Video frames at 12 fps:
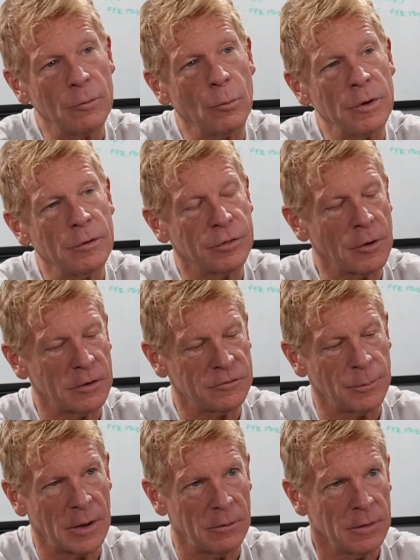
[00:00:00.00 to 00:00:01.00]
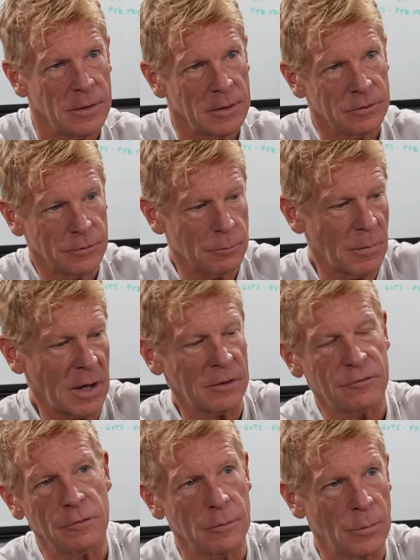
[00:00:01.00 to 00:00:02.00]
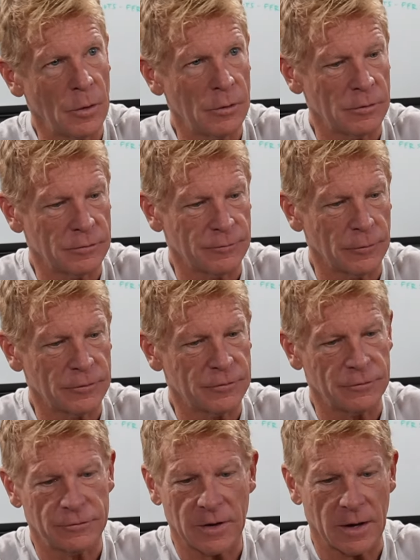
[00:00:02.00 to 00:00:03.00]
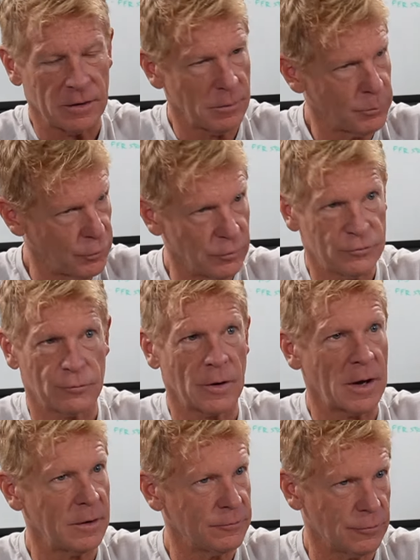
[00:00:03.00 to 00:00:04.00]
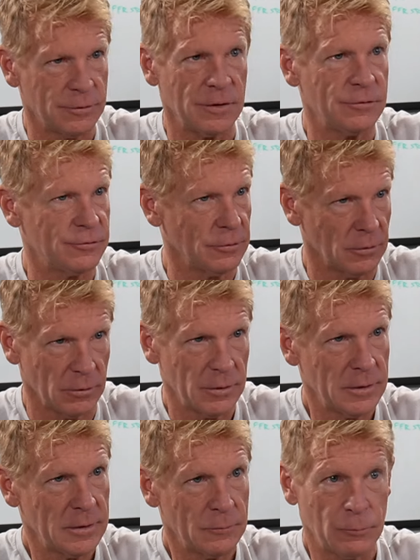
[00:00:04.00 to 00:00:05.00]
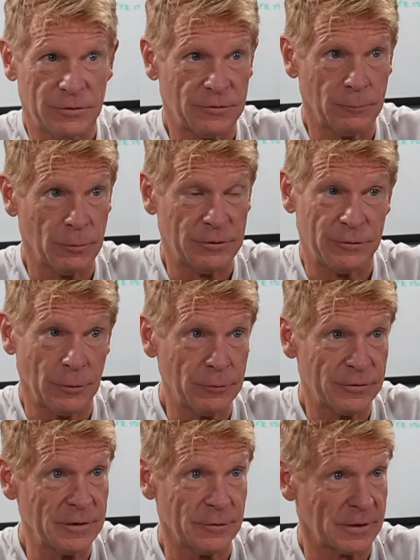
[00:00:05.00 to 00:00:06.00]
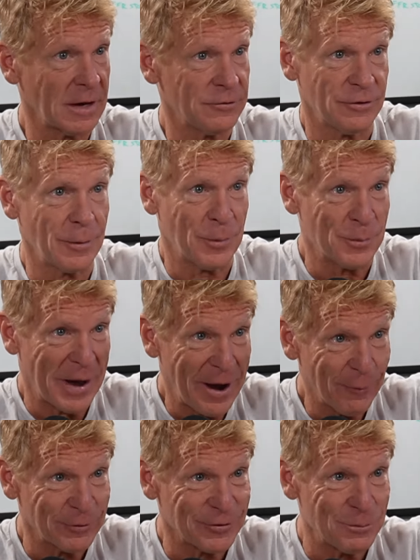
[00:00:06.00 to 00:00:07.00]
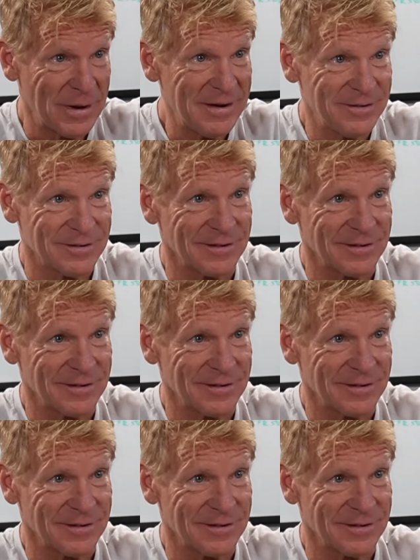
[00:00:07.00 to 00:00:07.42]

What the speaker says: are your thoughts about the modular motors versus kind of the push rod traditional, which those things are catching up in power. It's amazing.